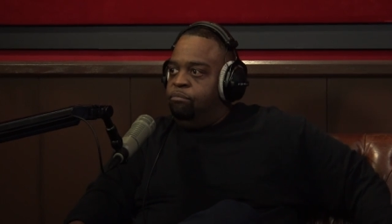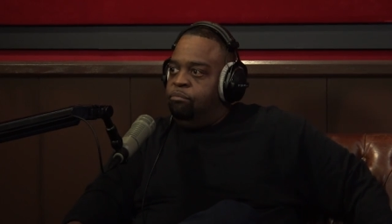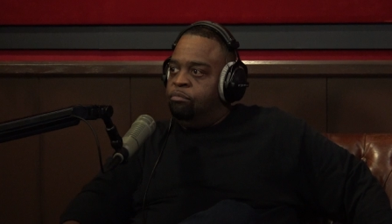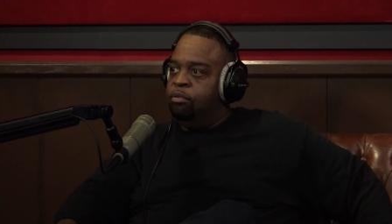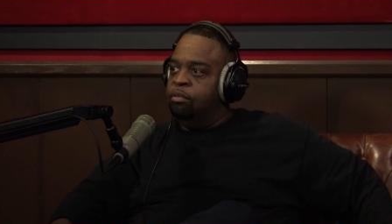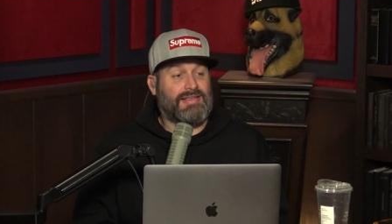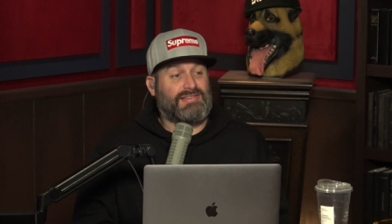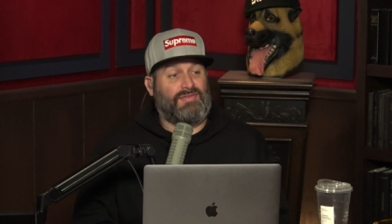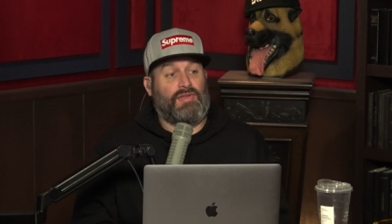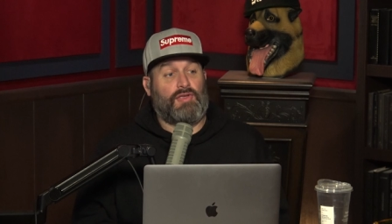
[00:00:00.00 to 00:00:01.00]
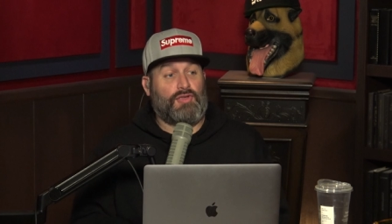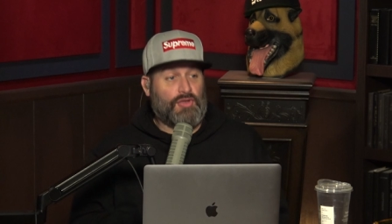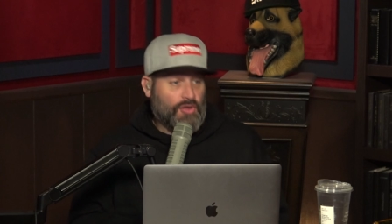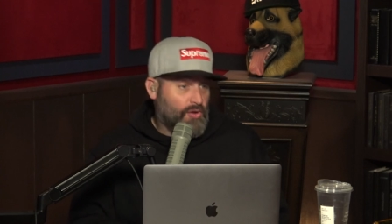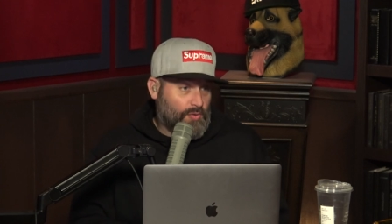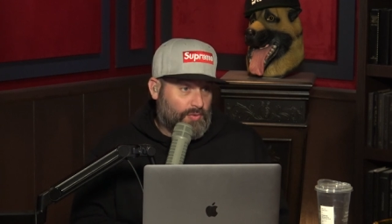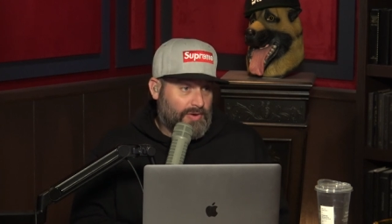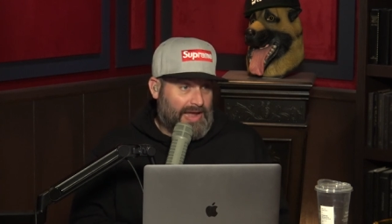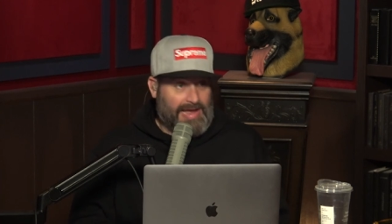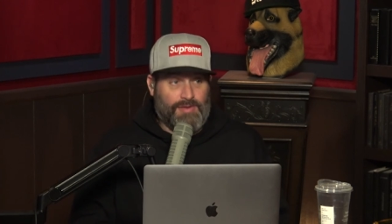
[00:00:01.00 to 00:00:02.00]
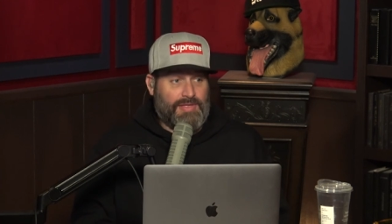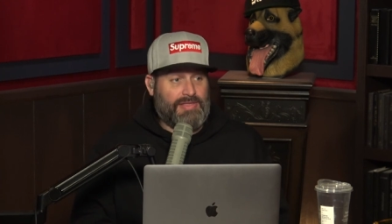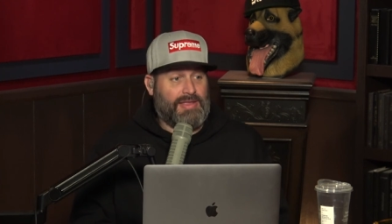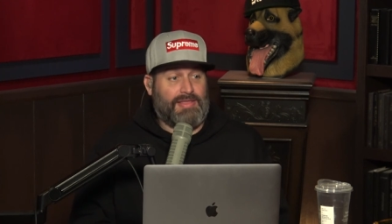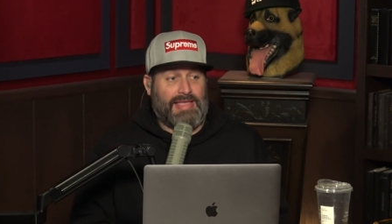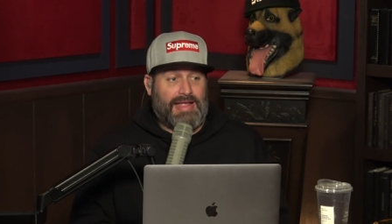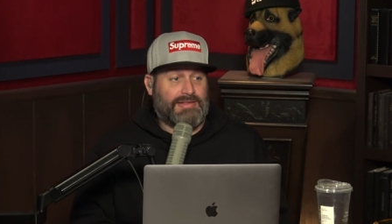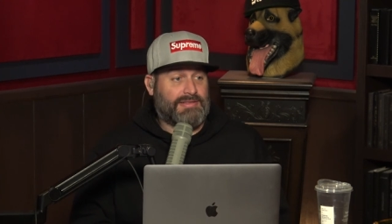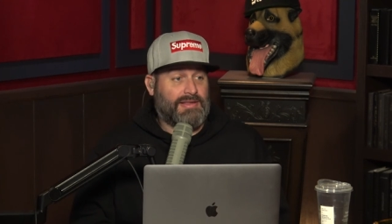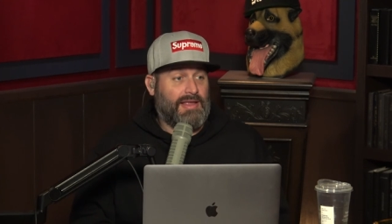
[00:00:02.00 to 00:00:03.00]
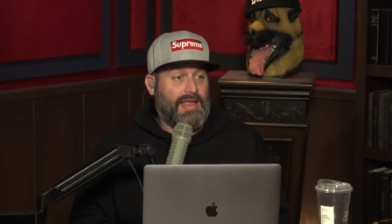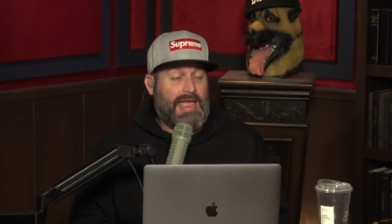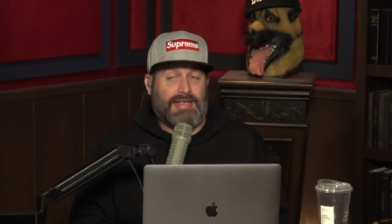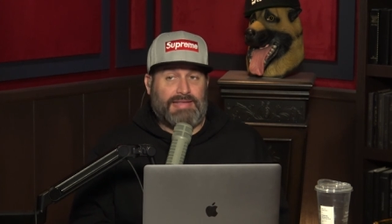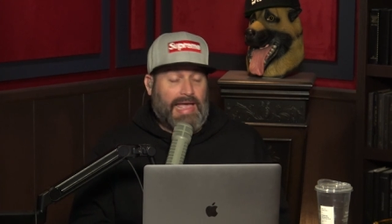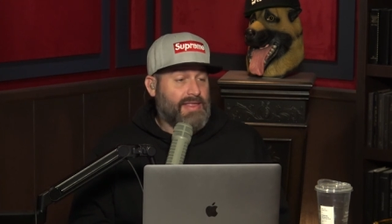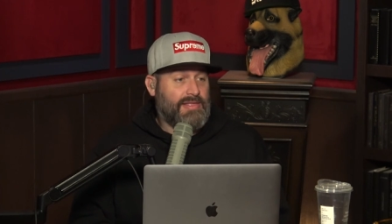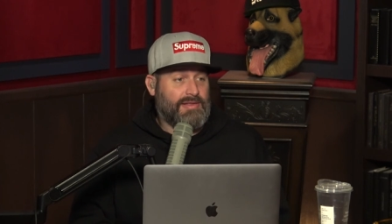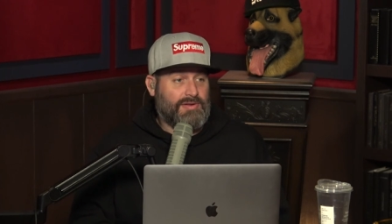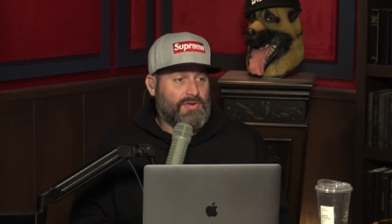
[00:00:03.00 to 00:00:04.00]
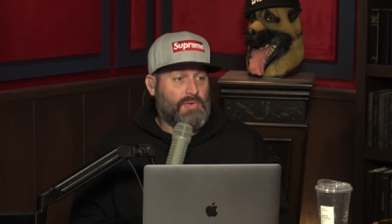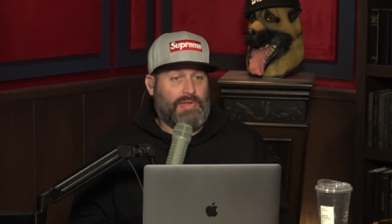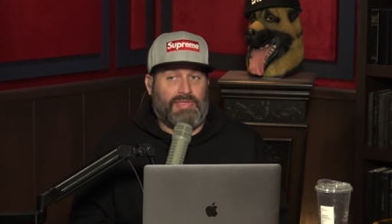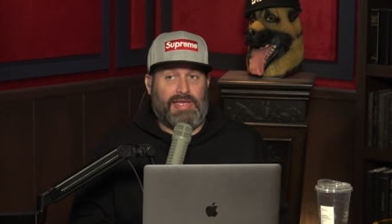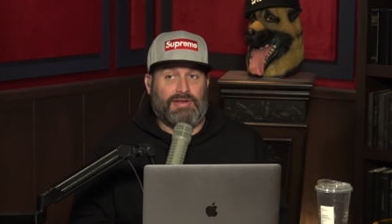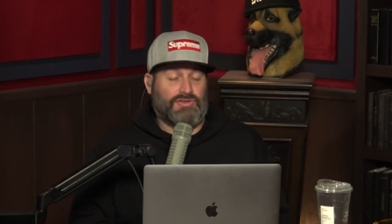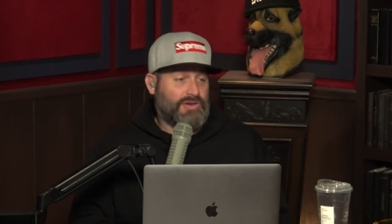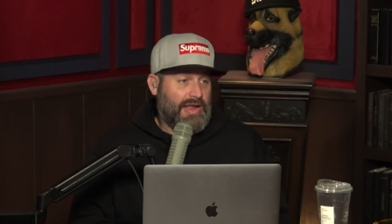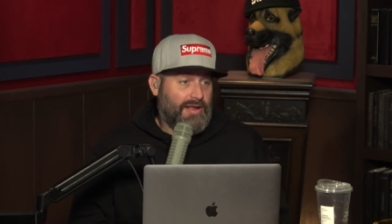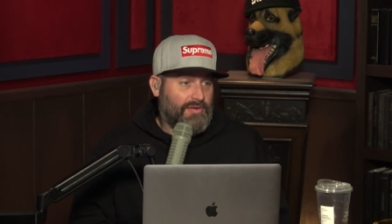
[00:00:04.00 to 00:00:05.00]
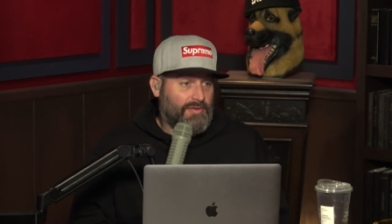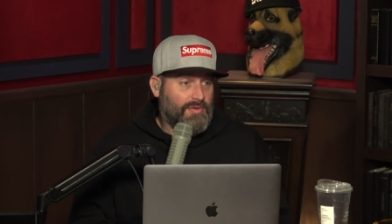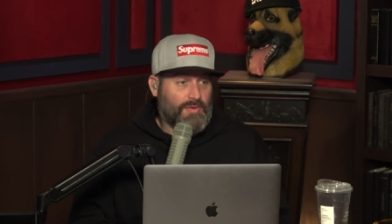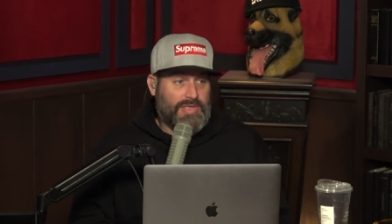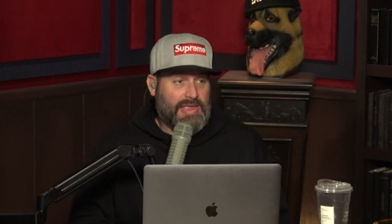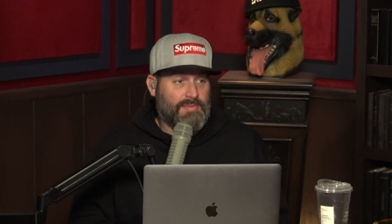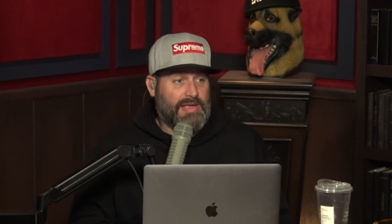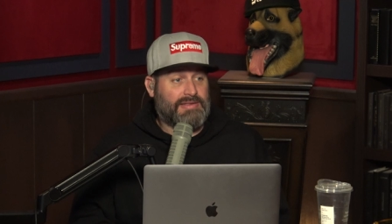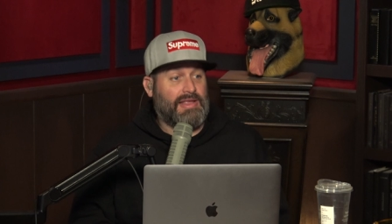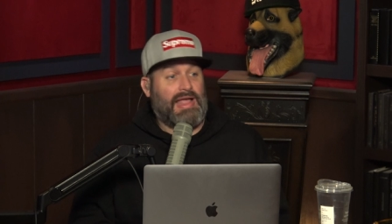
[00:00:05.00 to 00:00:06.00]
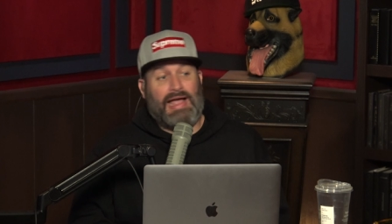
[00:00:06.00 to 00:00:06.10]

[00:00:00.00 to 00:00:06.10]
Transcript: I think it's because of you. I don't think that that's yeah. has anything to do with that jail or the inmates.